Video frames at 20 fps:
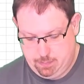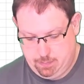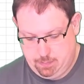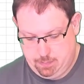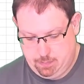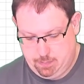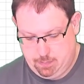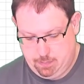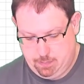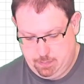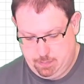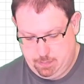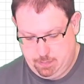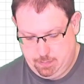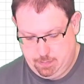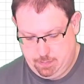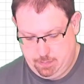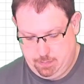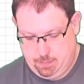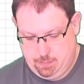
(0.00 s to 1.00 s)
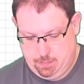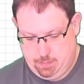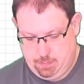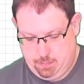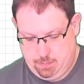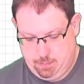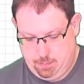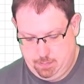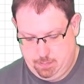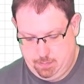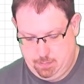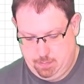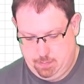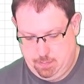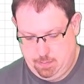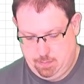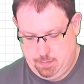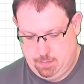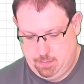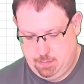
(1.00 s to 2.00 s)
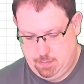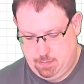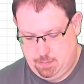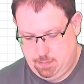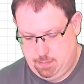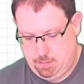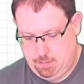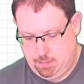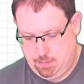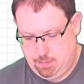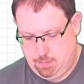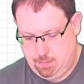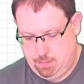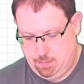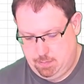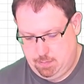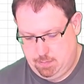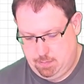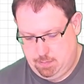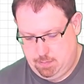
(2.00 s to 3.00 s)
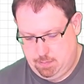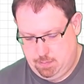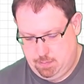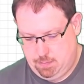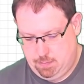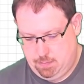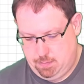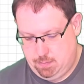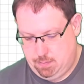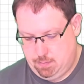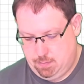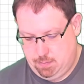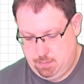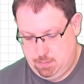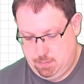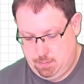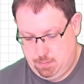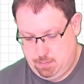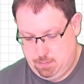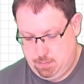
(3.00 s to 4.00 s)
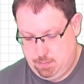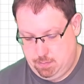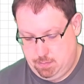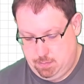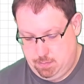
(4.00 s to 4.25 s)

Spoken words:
(no one is talking)